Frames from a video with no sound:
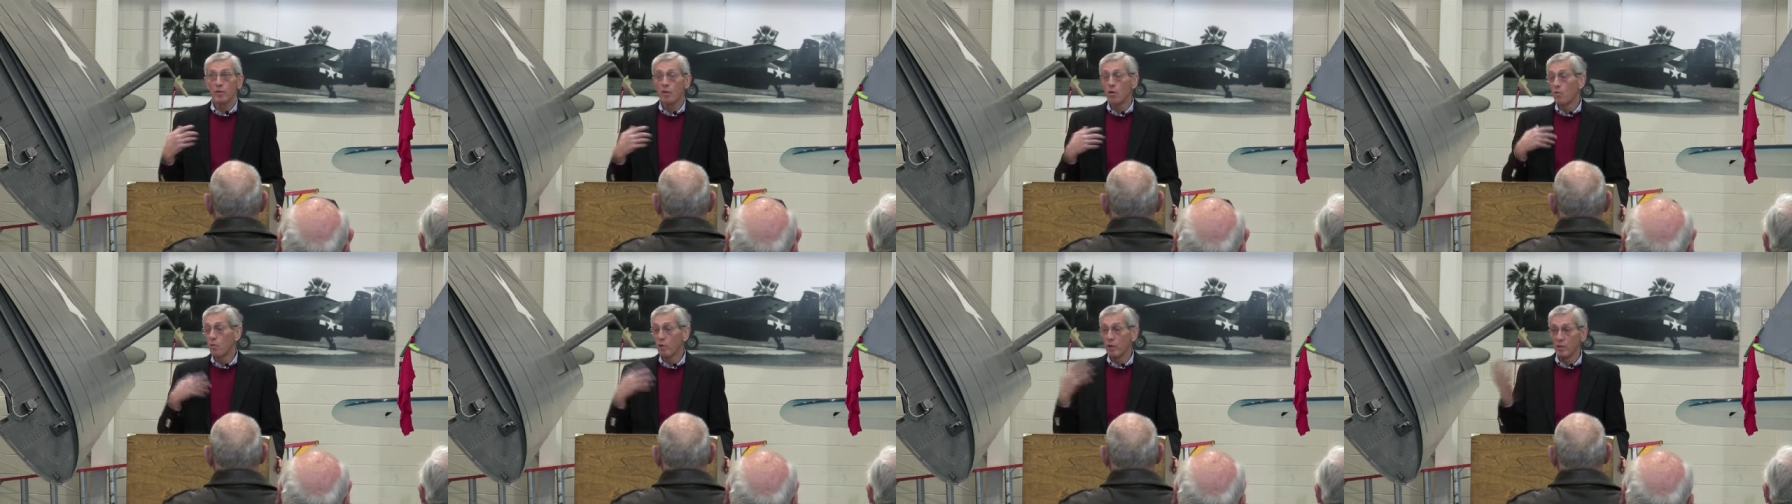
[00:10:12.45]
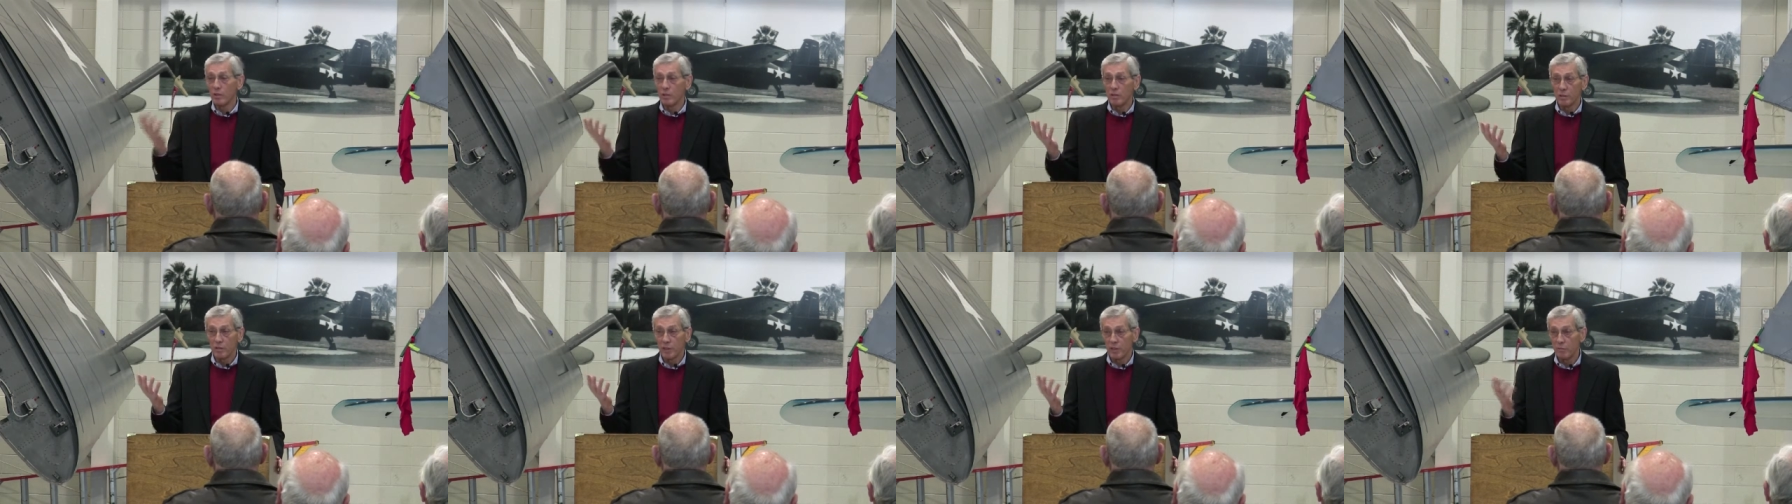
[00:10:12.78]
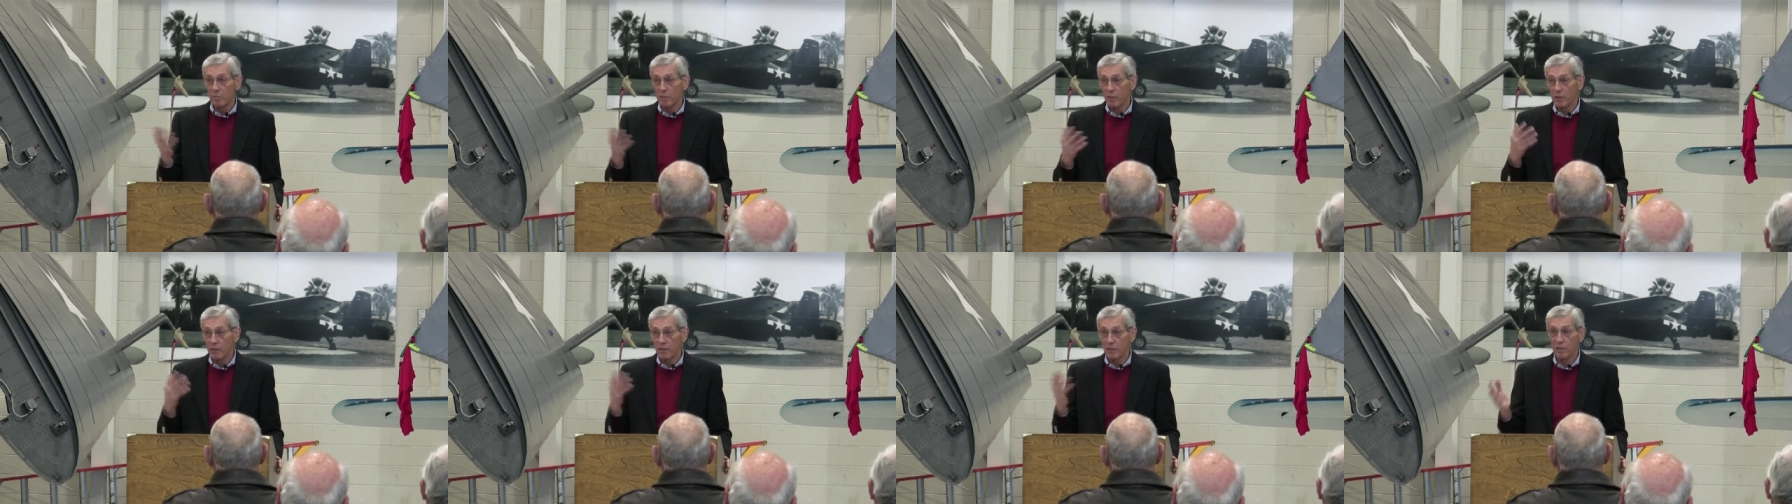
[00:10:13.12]
no one
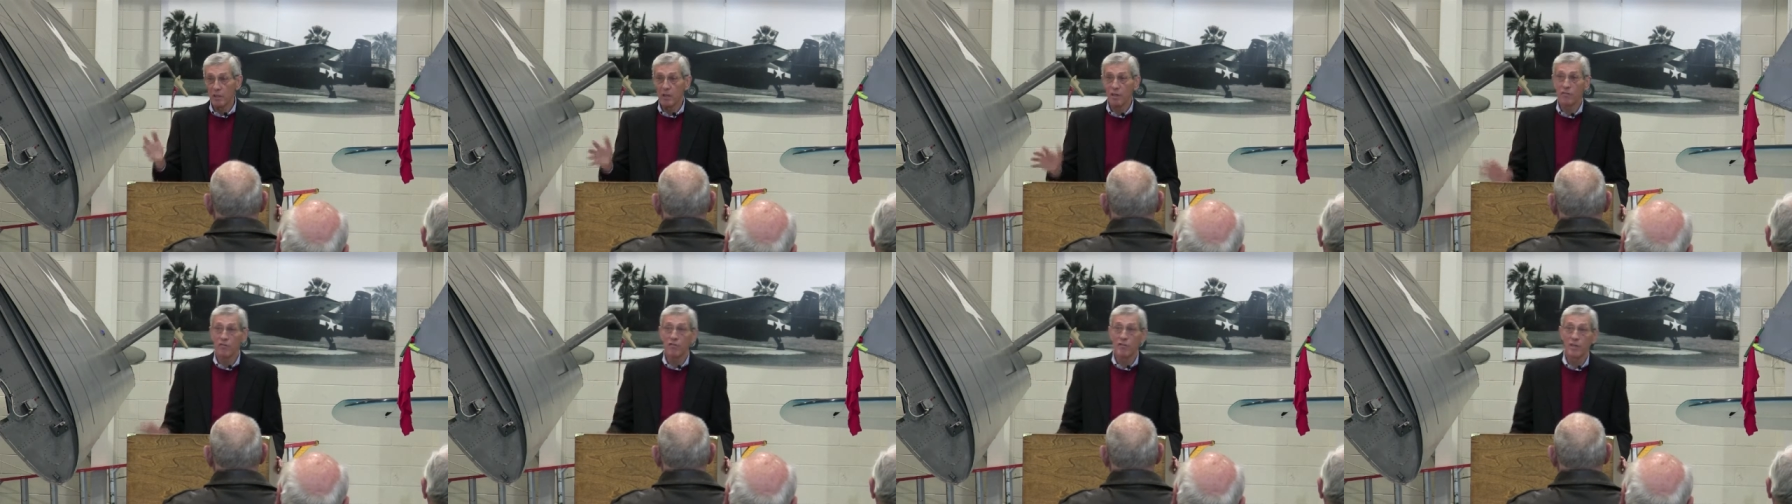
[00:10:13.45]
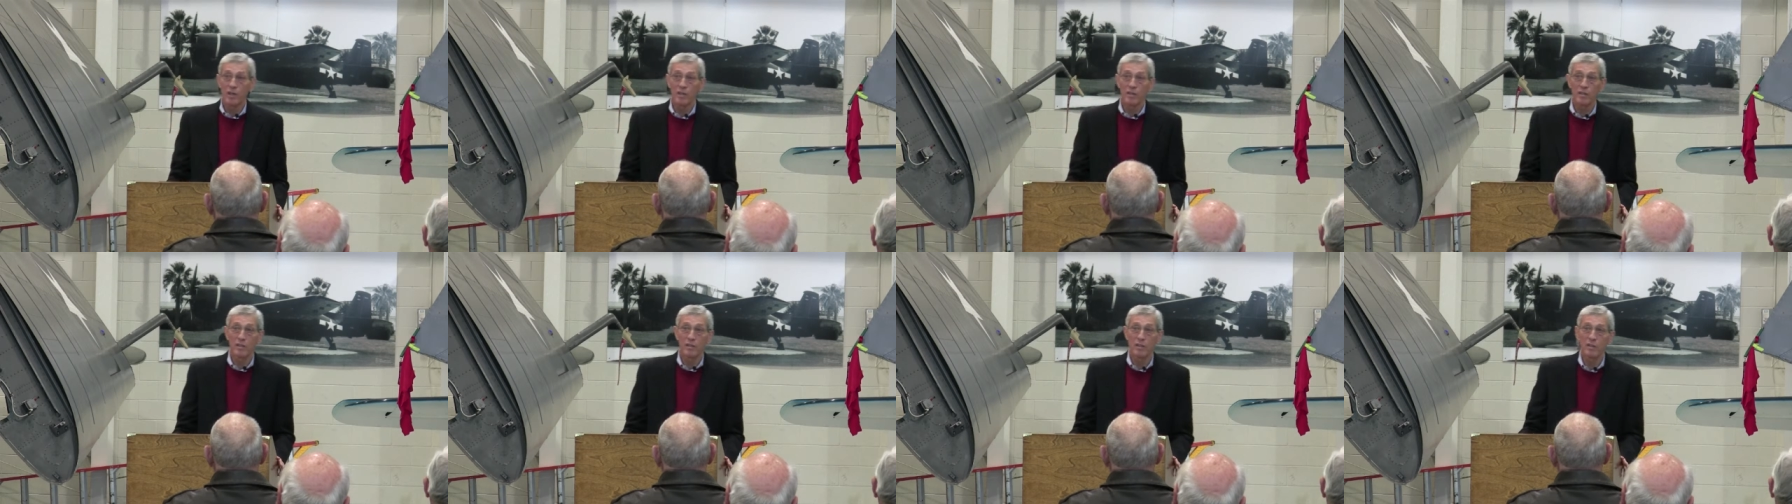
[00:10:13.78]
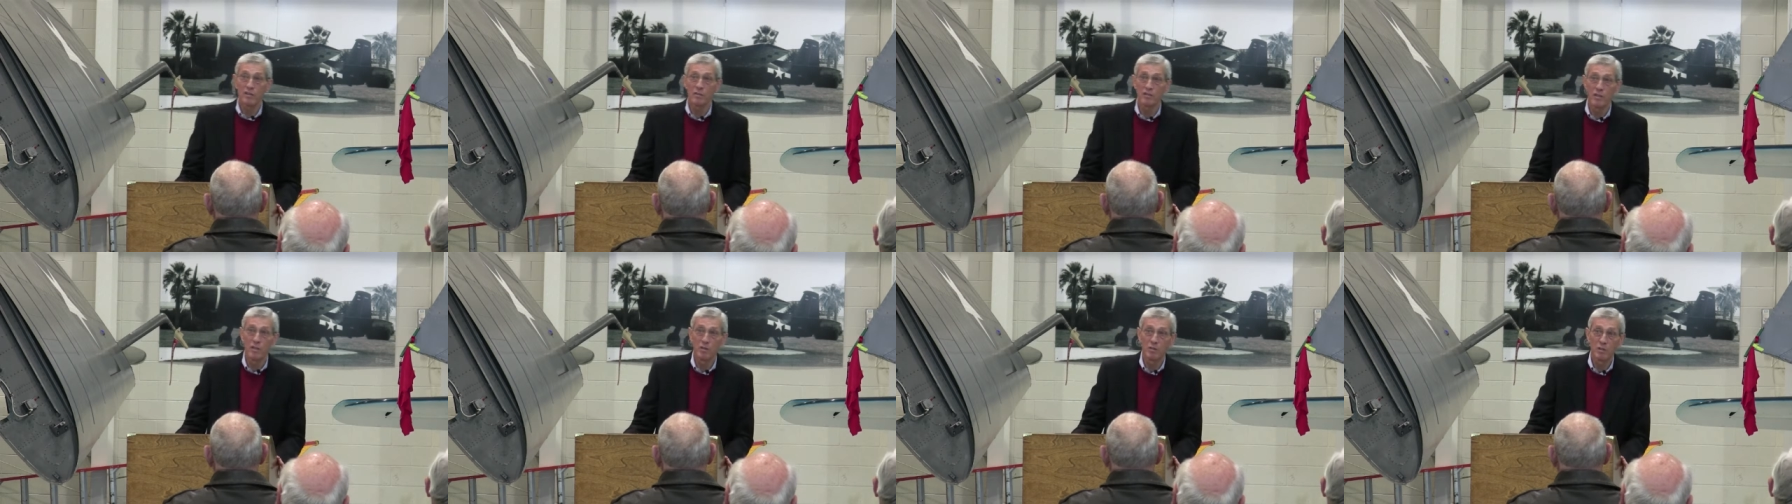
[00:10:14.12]
had bit the dust yet,
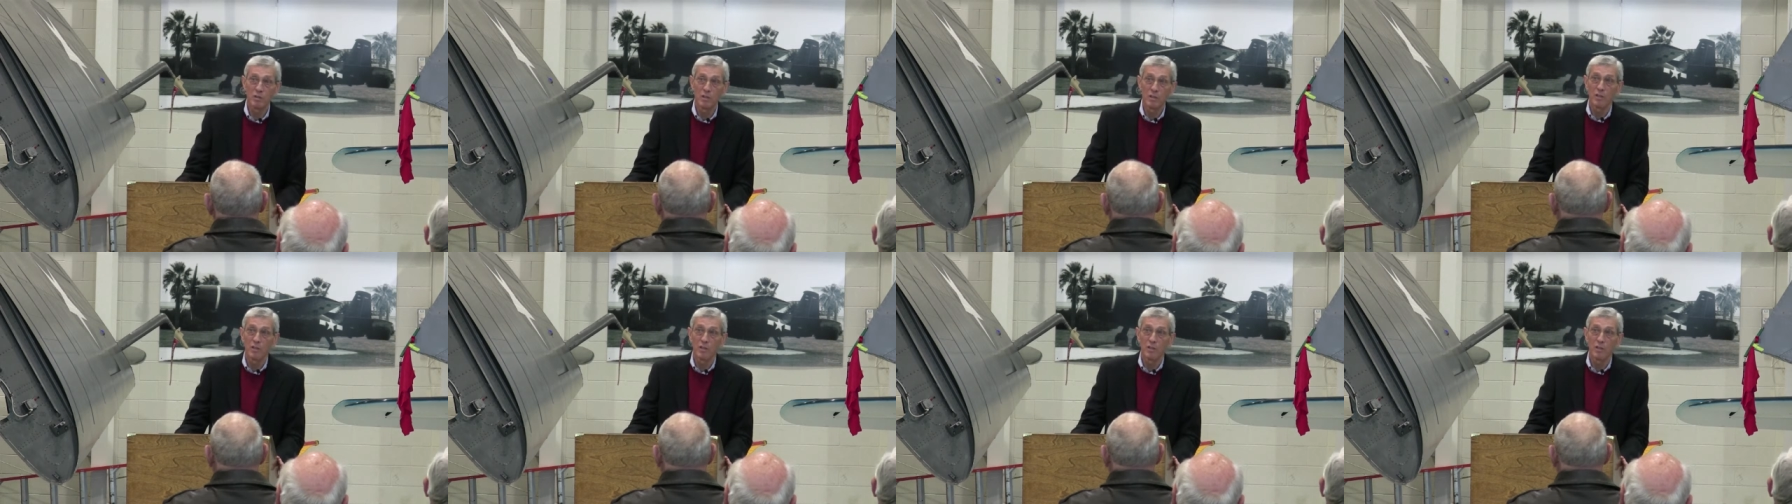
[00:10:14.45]
uh,